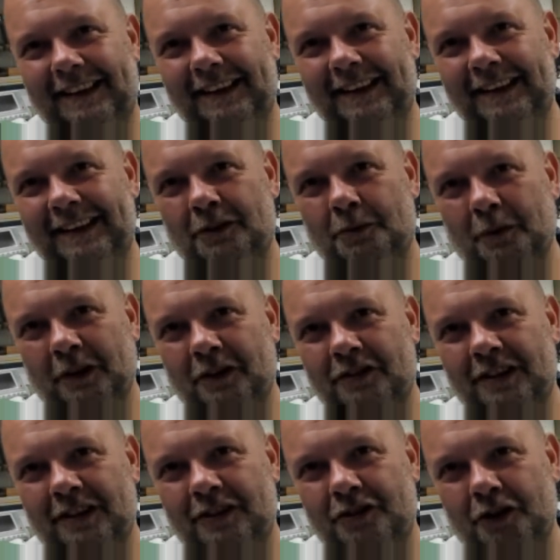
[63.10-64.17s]
this one is
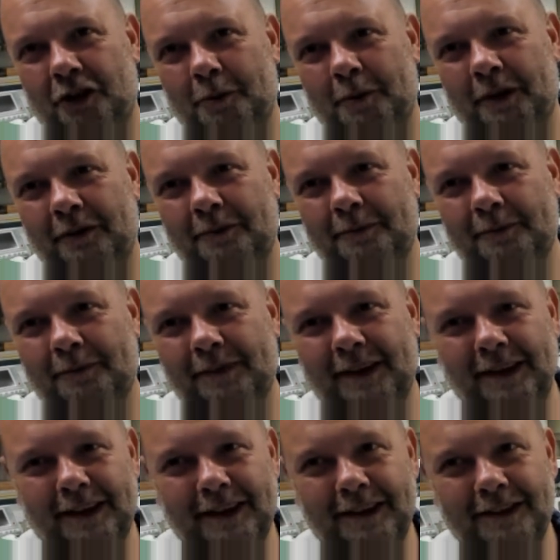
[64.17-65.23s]
in German,
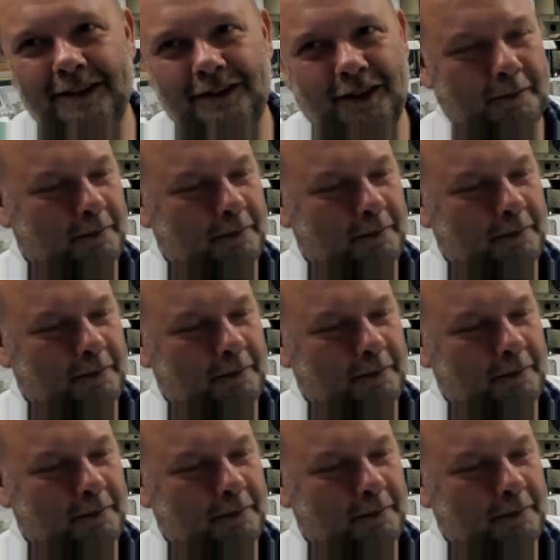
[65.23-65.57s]
some